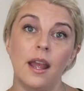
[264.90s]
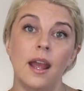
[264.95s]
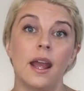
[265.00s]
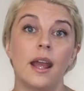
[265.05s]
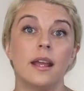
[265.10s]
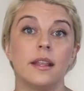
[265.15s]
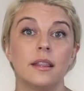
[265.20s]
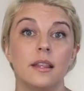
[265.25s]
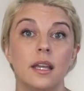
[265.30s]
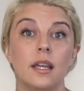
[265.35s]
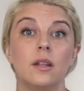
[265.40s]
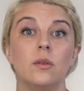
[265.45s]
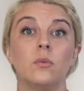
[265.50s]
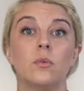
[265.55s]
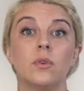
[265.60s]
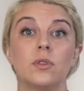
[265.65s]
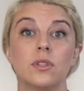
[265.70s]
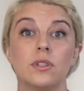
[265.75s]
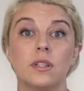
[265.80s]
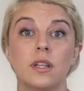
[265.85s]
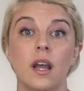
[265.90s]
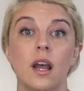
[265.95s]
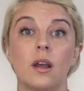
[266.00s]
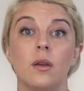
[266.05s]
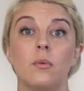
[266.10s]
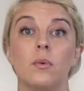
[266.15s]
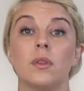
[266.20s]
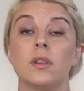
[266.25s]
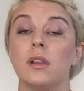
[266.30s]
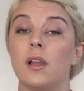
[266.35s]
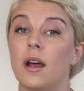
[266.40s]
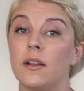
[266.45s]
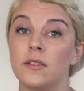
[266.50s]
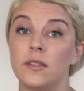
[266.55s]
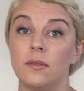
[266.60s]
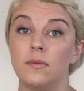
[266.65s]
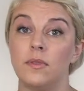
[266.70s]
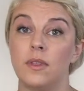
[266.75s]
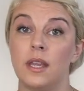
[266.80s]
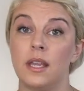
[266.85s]
And then we're stuck with lots
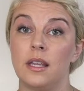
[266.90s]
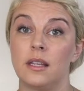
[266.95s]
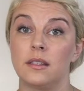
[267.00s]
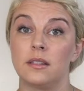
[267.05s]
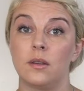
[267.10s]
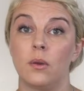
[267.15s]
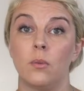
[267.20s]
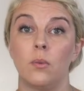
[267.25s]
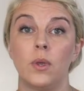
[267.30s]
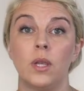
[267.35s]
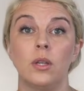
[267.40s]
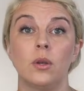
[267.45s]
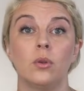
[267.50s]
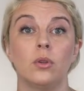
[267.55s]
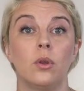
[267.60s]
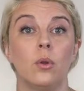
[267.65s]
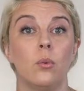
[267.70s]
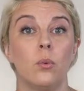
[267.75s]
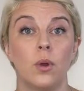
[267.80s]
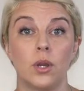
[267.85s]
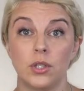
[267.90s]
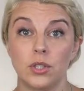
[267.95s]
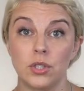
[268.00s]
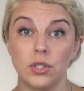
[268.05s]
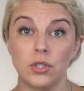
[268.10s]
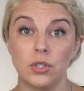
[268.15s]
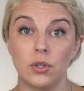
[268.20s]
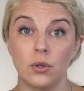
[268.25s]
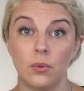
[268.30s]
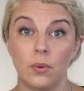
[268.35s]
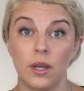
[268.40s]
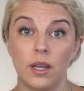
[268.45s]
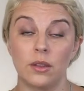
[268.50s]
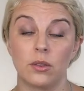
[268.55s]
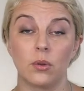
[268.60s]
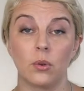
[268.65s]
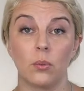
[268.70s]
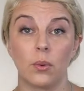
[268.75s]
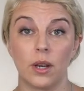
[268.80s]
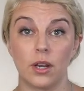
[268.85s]
of things that we don't know what to do with
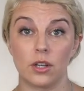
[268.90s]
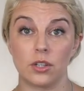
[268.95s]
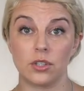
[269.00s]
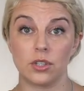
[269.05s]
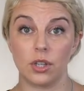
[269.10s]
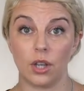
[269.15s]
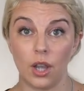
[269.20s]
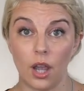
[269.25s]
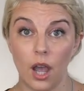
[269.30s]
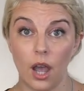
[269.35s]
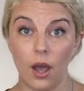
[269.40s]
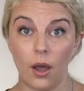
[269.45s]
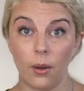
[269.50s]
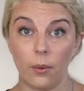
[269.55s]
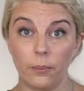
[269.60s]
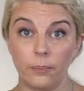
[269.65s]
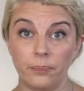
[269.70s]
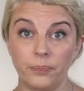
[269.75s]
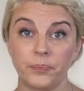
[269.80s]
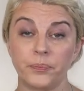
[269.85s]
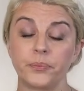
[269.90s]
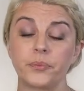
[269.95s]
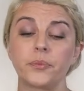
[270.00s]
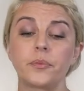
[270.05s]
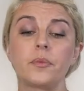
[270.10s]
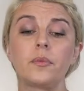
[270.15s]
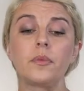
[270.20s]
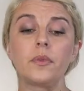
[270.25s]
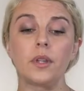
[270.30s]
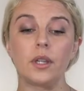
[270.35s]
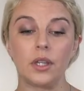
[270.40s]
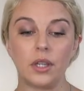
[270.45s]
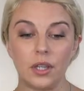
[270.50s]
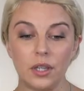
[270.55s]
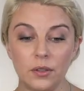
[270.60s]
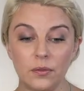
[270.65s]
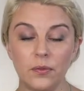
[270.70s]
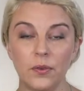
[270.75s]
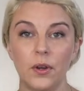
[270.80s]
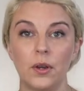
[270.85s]
or where it should go.
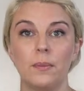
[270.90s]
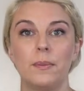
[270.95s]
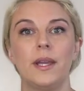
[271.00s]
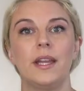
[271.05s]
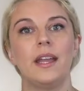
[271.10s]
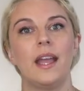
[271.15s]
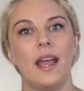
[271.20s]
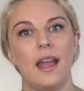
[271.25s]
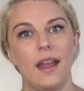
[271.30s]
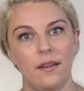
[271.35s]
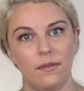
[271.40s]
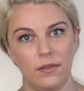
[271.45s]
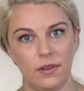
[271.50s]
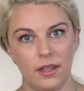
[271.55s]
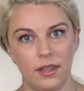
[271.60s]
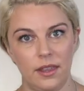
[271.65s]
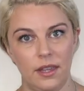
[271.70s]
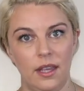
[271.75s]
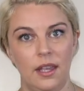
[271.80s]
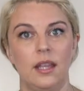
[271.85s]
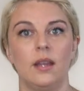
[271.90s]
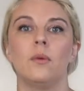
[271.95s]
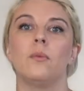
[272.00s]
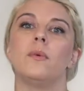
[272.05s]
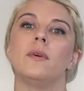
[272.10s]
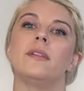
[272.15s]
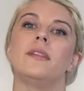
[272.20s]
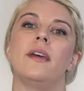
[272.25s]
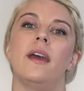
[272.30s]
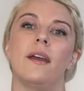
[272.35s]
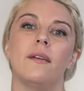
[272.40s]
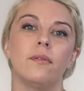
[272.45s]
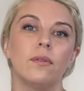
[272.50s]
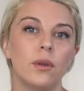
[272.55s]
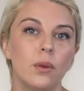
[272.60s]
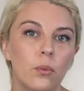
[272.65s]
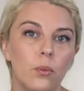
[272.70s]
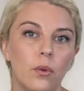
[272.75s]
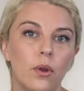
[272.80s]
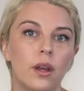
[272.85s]
Confirming everything with
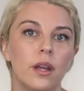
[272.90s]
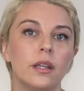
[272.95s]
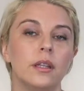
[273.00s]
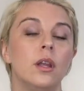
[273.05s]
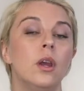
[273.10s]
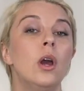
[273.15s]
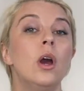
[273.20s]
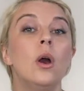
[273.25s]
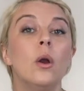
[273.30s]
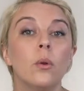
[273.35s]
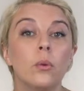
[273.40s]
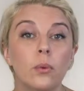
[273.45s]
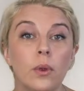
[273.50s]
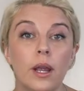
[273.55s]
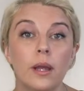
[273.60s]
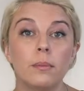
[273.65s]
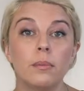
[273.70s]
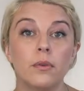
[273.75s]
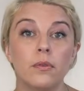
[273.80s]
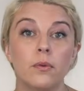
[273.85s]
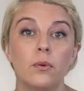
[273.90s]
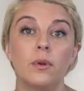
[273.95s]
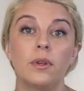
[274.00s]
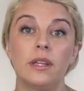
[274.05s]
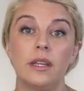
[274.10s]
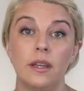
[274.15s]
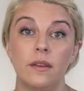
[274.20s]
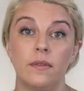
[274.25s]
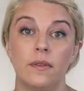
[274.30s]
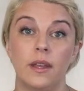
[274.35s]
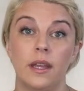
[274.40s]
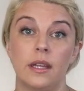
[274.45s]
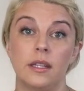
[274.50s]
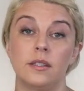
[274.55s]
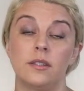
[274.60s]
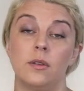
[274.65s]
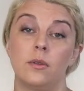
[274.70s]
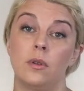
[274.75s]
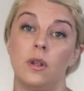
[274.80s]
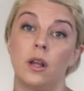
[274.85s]
everyone right before the event,
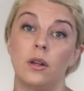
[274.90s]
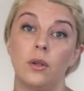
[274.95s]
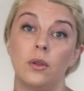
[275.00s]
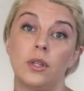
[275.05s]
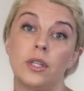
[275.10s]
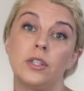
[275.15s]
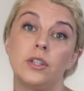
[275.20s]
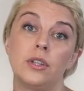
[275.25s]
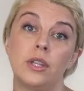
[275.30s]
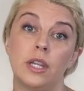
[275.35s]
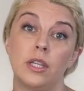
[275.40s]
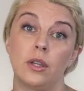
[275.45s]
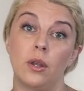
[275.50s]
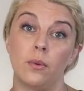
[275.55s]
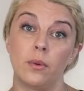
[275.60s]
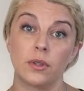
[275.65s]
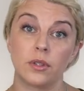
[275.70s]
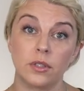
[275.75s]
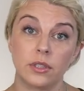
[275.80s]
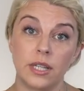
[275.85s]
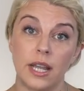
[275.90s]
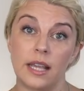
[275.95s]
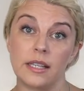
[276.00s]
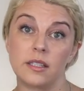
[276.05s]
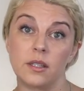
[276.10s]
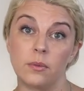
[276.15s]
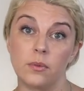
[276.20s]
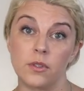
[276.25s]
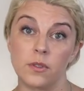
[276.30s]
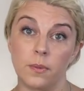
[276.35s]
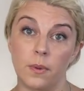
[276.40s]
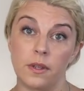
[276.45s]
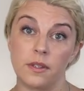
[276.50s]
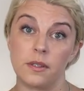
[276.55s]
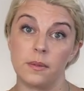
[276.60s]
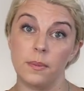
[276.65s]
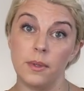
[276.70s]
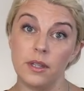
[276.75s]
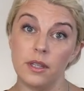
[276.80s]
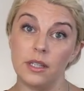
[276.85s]
so not only do they know what their tasks and
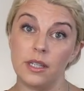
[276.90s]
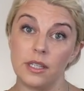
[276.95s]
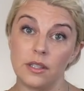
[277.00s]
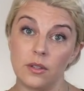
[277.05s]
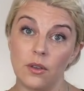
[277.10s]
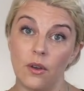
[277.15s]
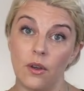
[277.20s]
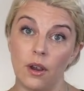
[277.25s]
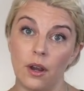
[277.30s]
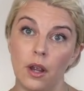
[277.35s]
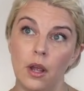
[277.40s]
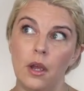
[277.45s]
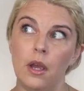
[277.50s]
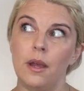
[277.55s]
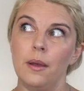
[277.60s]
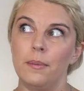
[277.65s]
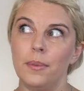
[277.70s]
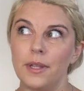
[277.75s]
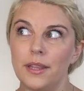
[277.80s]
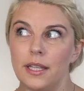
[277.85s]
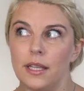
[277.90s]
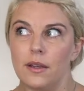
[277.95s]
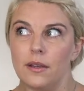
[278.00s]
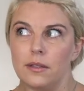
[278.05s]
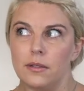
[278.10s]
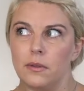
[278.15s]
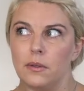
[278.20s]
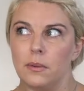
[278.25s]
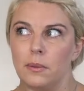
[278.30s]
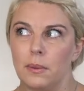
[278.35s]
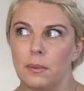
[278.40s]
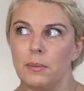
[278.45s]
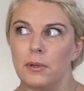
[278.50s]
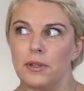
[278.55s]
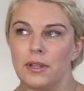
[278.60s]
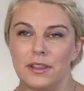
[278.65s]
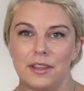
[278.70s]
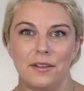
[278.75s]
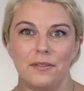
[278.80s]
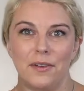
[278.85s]
responsibilities are, but they also remember
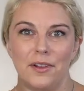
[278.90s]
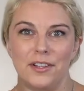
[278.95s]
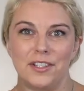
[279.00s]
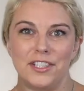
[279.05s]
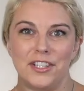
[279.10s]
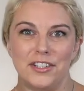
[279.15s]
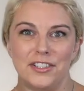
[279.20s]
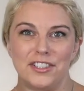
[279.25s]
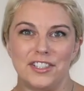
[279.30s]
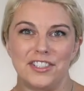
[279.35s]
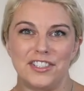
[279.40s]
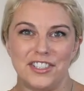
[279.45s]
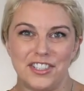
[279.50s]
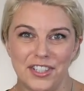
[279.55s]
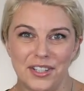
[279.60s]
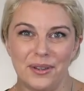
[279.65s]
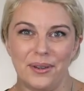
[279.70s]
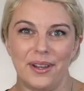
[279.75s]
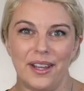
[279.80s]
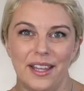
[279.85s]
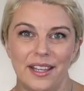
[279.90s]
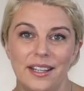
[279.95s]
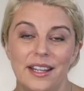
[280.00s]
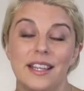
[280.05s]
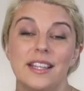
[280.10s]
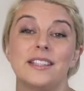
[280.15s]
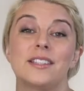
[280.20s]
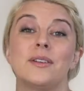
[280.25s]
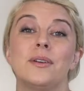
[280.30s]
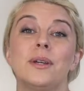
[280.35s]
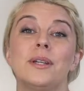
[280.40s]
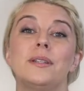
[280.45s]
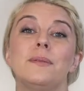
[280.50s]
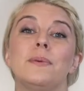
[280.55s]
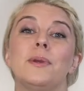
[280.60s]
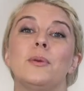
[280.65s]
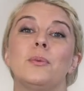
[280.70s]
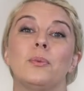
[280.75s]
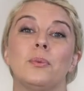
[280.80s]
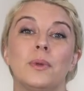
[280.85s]
that they volunteered to do it, is going to
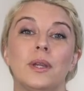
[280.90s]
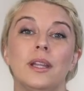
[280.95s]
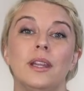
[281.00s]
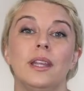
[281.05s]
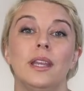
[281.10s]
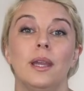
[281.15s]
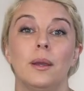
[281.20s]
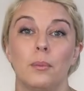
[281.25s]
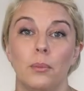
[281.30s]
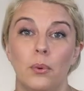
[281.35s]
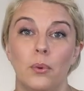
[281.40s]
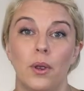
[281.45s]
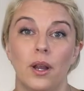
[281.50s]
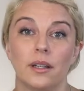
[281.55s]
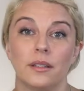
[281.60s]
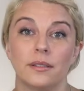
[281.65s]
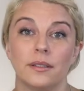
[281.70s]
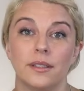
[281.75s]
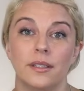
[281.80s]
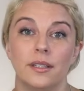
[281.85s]
be really important.